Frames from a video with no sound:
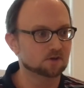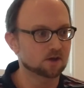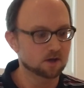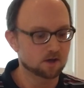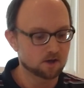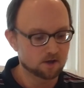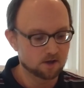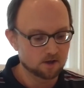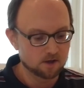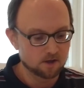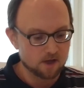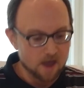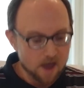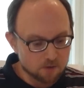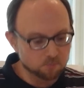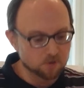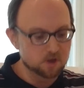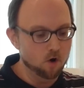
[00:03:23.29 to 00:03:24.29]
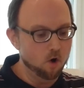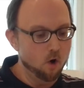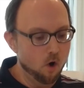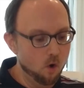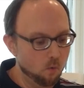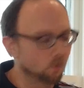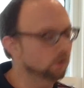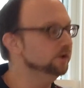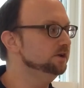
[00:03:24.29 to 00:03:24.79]
and we
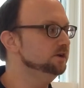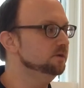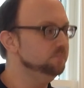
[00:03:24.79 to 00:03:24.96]
all wanted